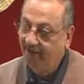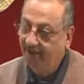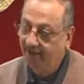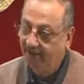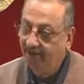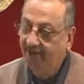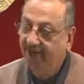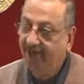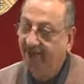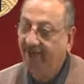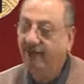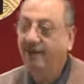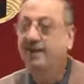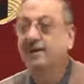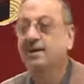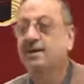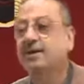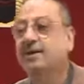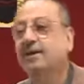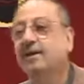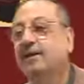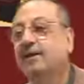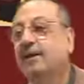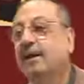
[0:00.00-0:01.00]
Okay?
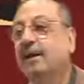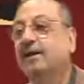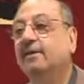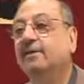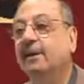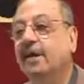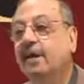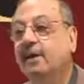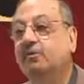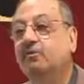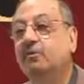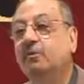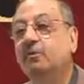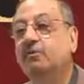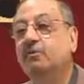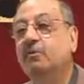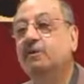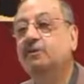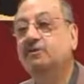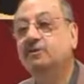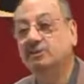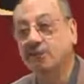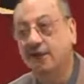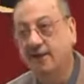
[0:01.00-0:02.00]
And that we will
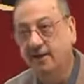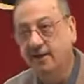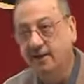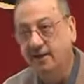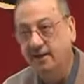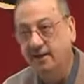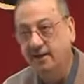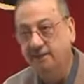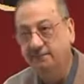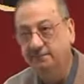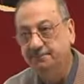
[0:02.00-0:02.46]
study